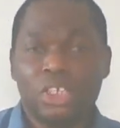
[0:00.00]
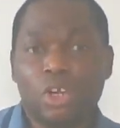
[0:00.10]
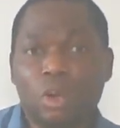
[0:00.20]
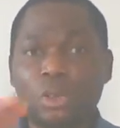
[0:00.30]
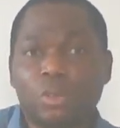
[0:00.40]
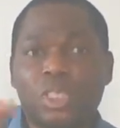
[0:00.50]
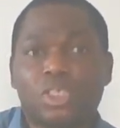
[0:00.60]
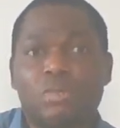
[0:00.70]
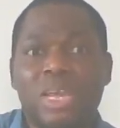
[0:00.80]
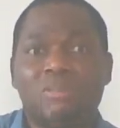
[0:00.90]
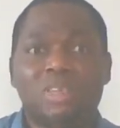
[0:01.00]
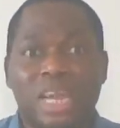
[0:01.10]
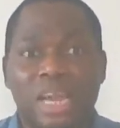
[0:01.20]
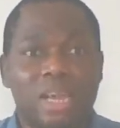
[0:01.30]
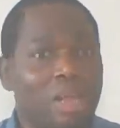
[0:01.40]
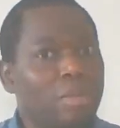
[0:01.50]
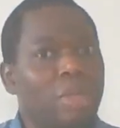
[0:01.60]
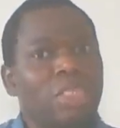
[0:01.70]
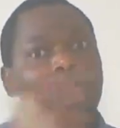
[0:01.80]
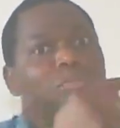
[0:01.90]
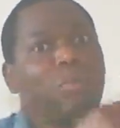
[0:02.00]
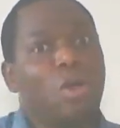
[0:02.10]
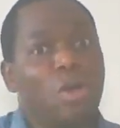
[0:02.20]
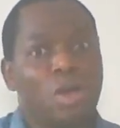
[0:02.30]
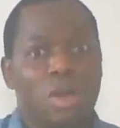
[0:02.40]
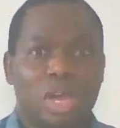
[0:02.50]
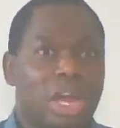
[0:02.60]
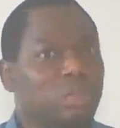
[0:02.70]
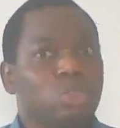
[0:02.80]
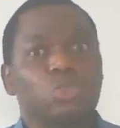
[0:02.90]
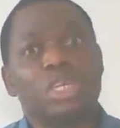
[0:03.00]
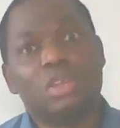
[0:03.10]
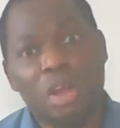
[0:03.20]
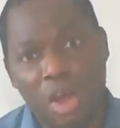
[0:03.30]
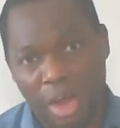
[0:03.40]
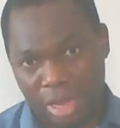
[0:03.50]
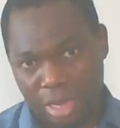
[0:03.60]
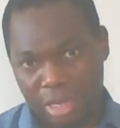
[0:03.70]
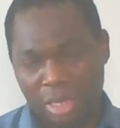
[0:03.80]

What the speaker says: She calls police on me every time. Because before, I used to ignore her.